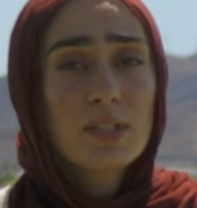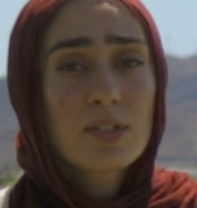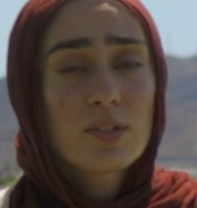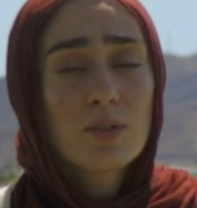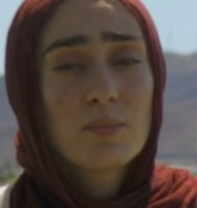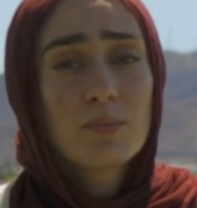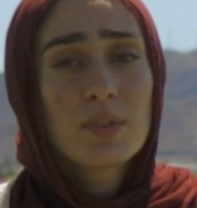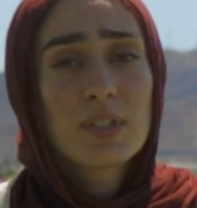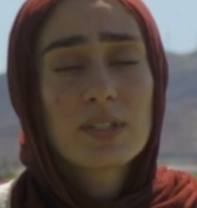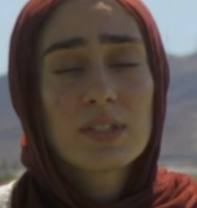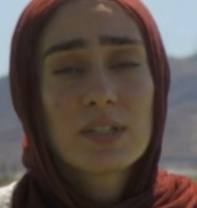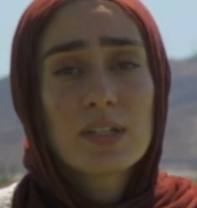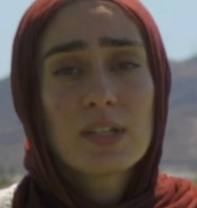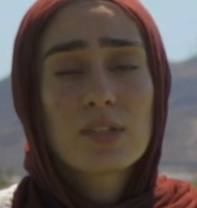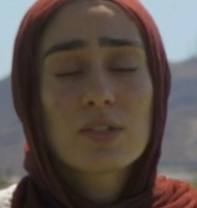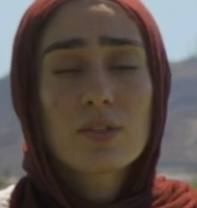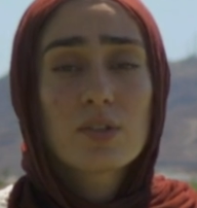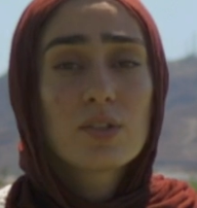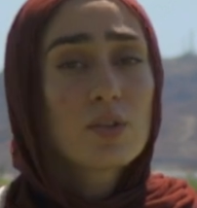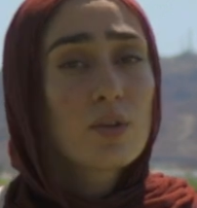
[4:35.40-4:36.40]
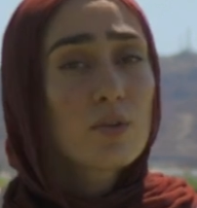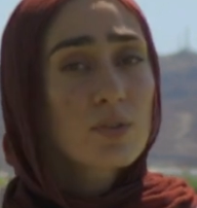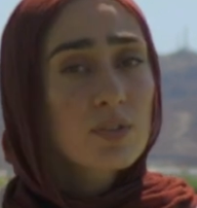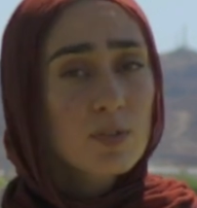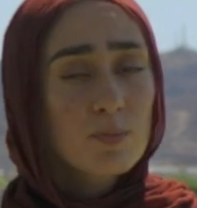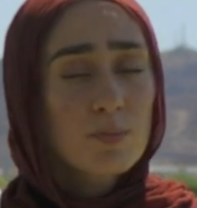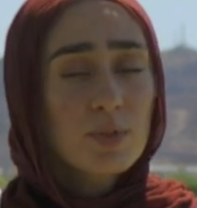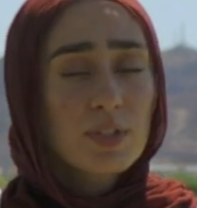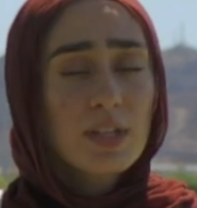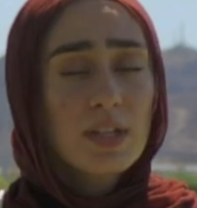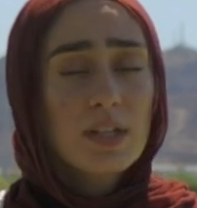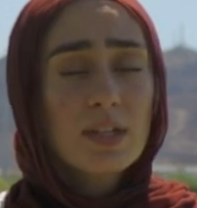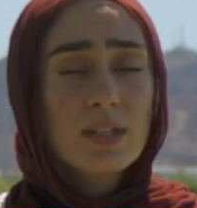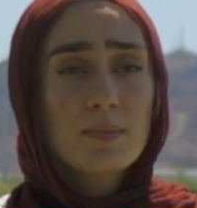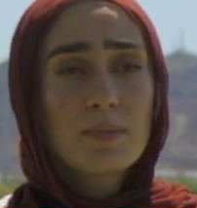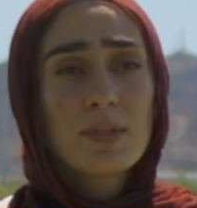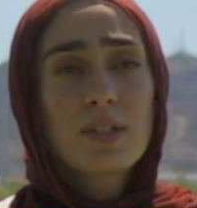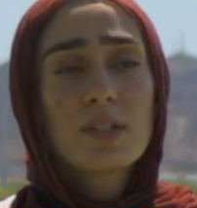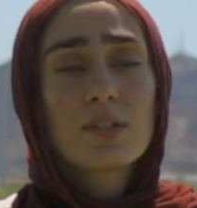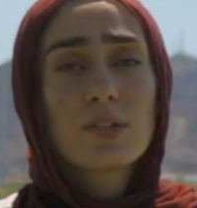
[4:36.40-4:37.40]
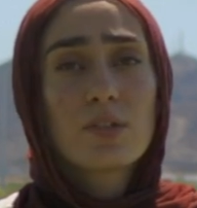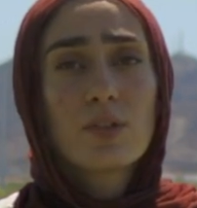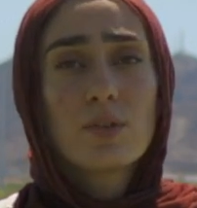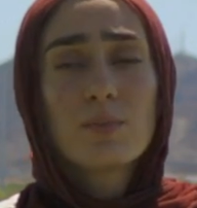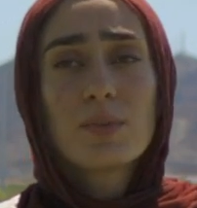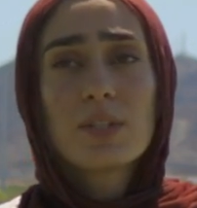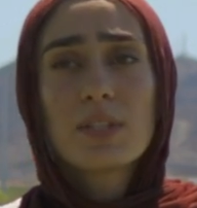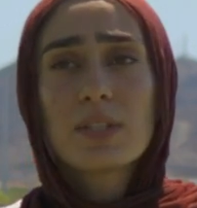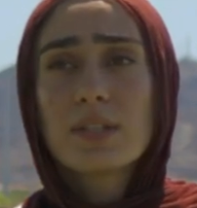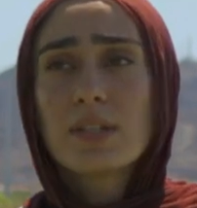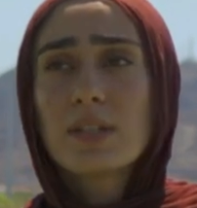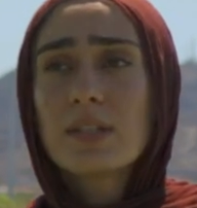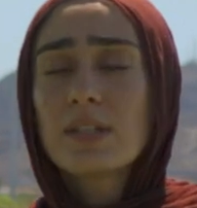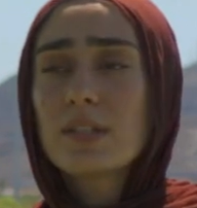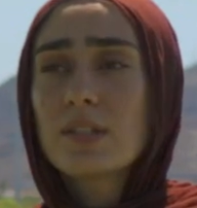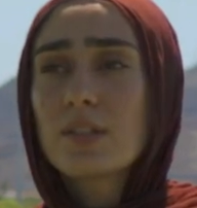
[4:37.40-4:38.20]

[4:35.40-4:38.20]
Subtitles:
homelessness or know someone that experienced homelessness.